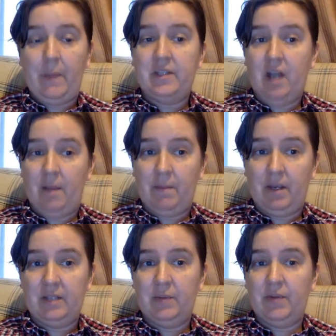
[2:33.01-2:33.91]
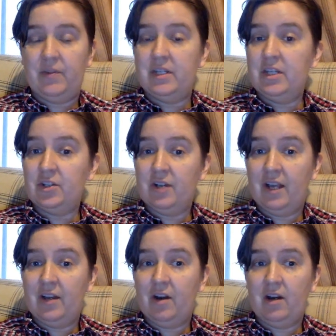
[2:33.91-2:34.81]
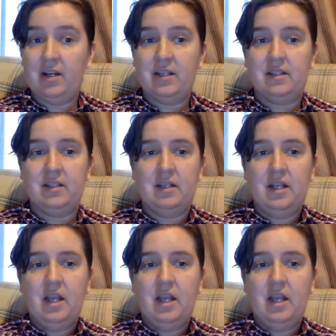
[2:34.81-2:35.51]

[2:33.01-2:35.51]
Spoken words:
this topic as both a teacher and an artist.